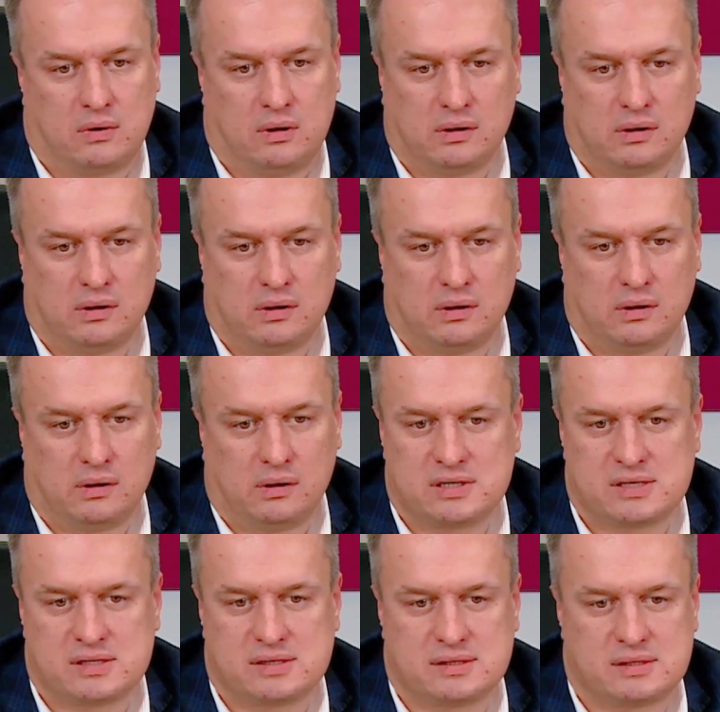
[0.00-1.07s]
all
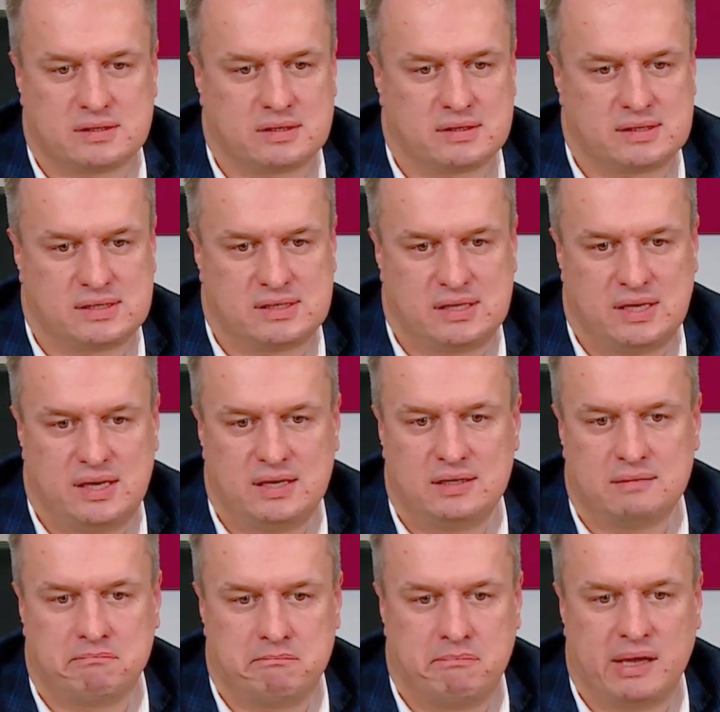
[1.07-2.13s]
customers
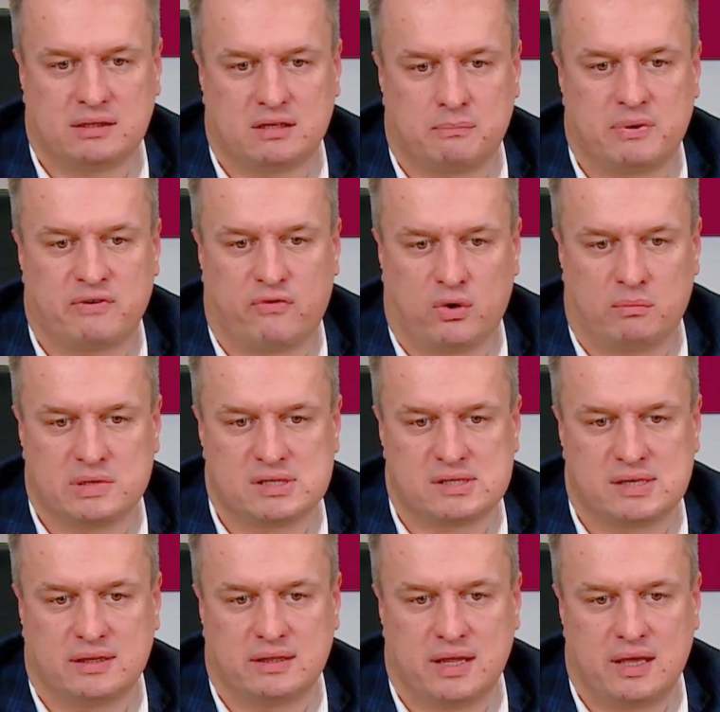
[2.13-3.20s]
see better
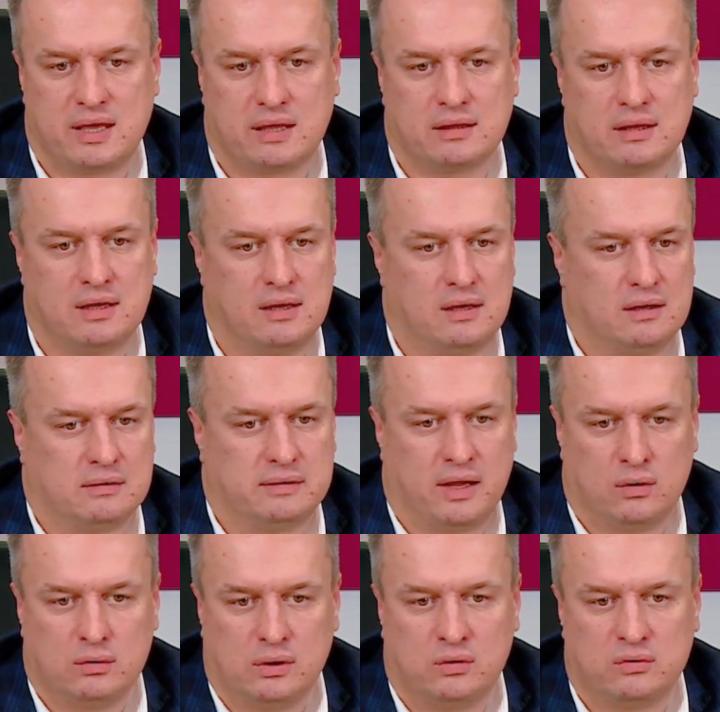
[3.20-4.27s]
performance and they can
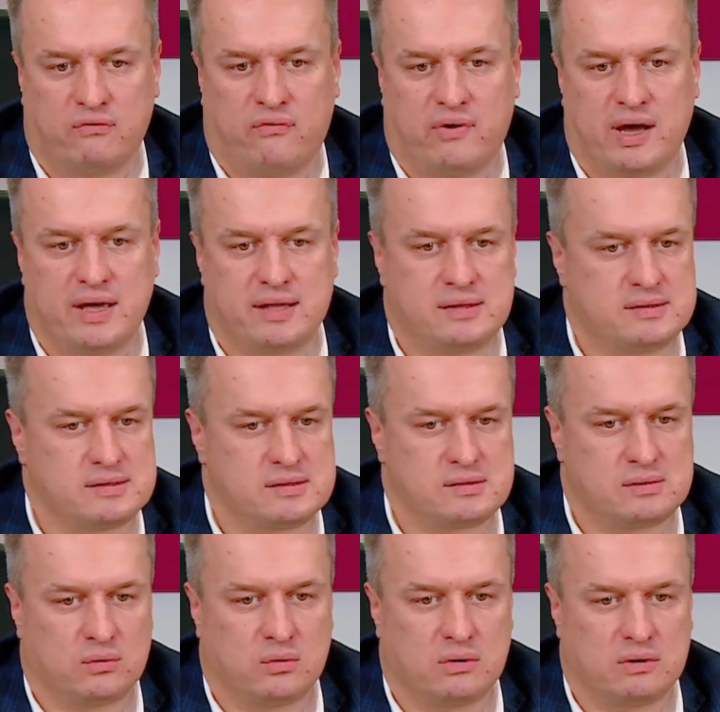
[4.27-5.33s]
download files
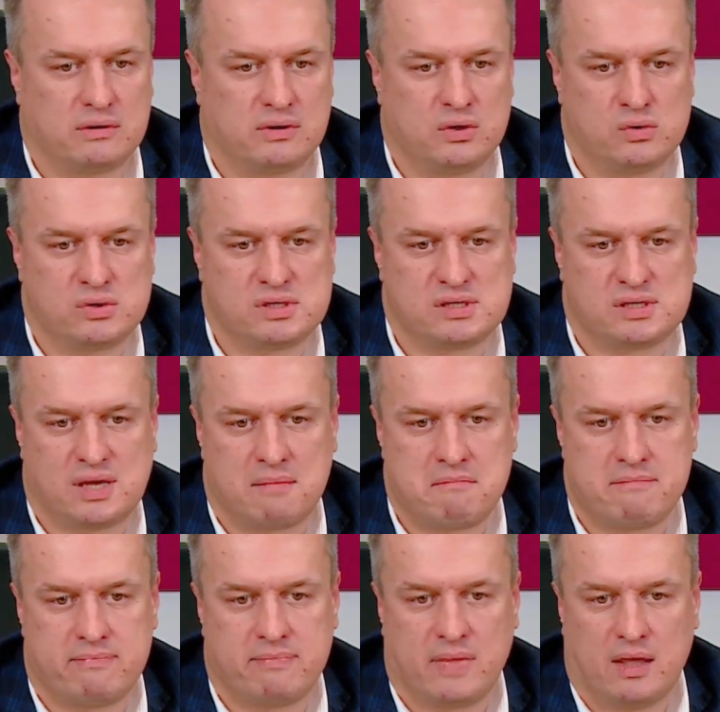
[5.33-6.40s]
or use
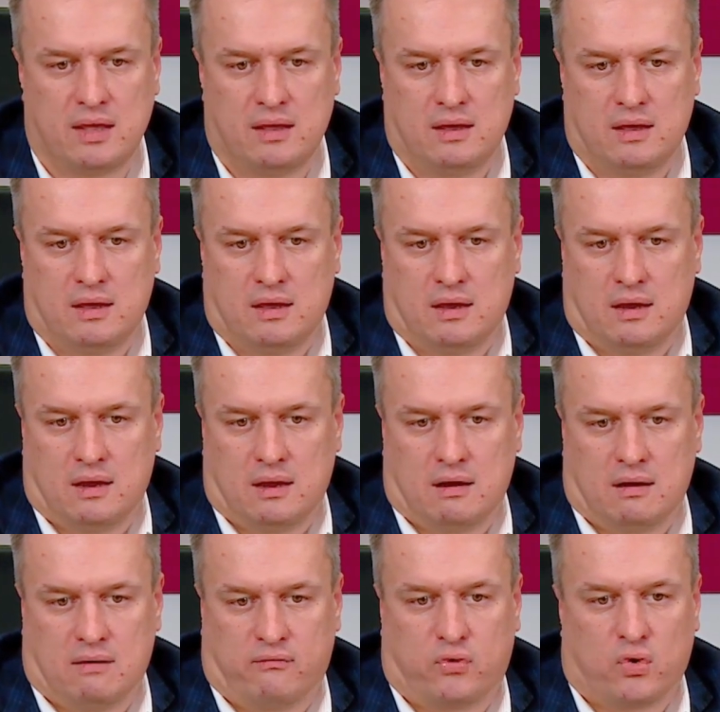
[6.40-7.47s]
some
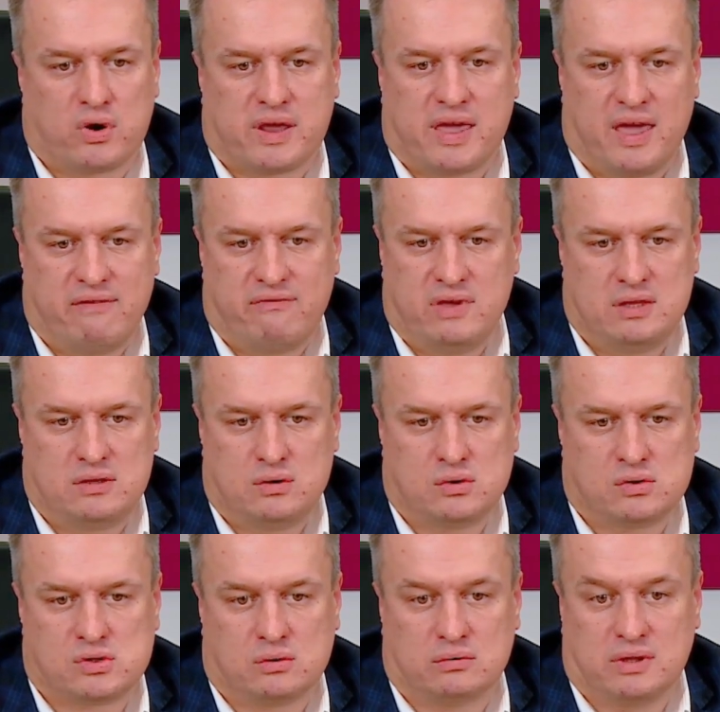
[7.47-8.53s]
4K
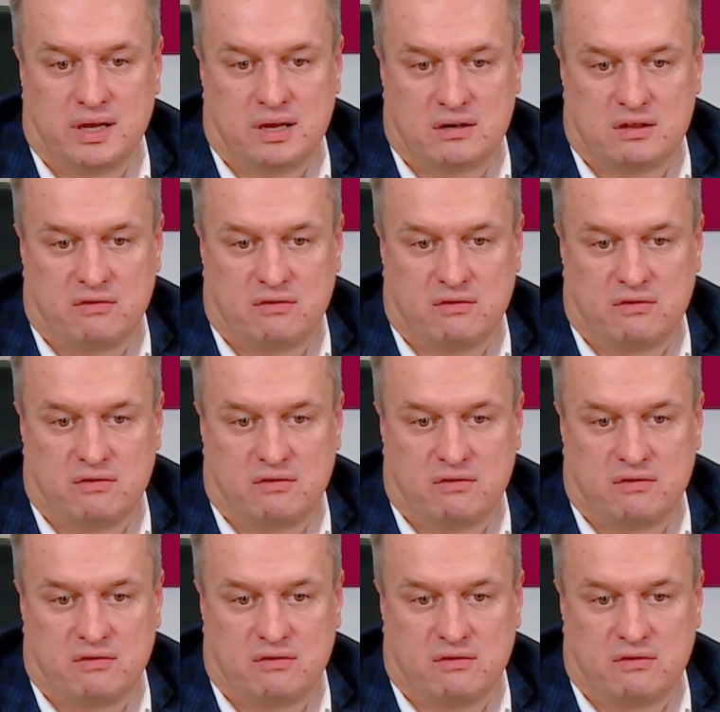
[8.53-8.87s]
videos on their